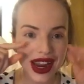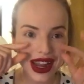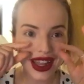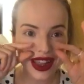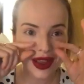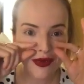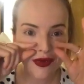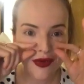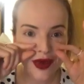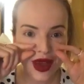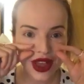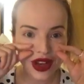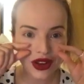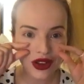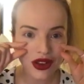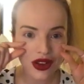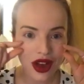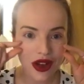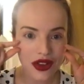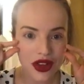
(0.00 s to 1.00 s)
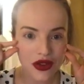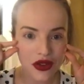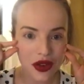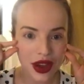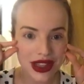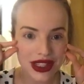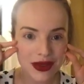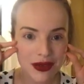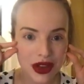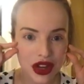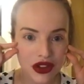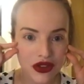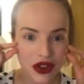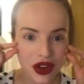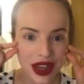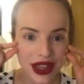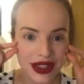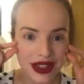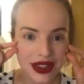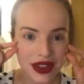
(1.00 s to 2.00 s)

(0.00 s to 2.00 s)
In the middle of the voice, middle voice.